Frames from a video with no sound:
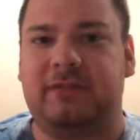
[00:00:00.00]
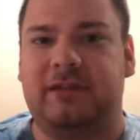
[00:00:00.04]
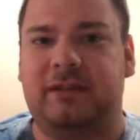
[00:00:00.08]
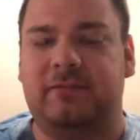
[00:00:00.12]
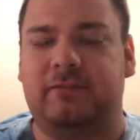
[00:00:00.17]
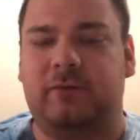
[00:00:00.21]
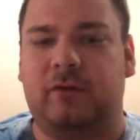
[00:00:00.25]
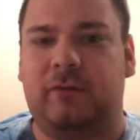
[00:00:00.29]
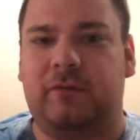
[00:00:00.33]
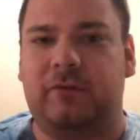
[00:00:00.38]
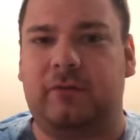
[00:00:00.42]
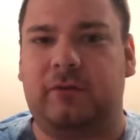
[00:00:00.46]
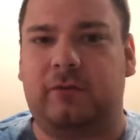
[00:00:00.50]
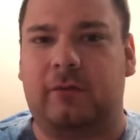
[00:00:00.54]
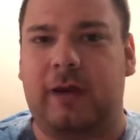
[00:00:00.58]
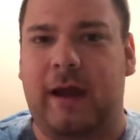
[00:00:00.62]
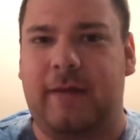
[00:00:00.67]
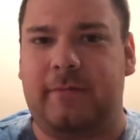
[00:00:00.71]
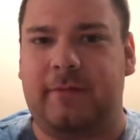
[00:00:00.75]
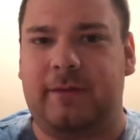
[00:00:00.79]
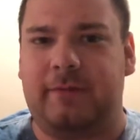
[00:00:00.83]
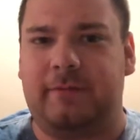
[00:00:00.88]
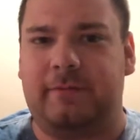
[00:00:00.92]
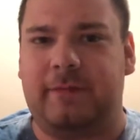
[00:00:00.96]
gives over the
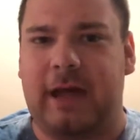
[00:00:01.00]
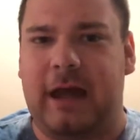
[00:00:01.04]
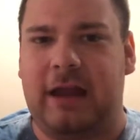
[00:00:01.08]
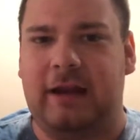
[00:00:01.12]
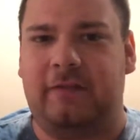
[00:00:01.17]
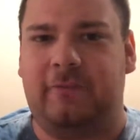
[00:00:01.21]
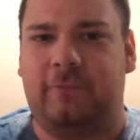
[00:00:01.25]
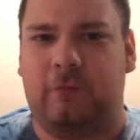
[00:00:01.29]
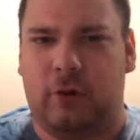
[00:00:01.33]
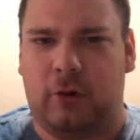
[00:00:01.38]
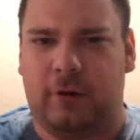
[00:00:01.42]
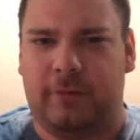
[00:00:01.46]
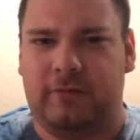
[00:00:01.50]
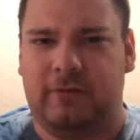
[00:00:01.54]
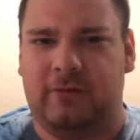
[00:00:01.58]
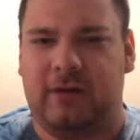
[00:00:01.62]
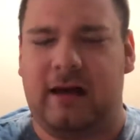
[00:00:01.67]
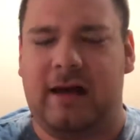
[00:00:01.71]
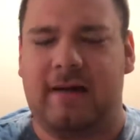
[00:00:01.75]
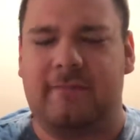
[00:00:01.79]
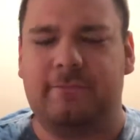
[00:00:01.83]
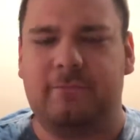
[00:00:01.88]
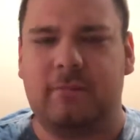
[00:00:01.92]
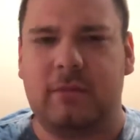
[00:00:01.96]
Krabby Patty
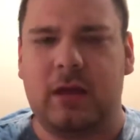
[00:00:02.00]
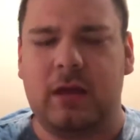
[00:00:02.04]
formula.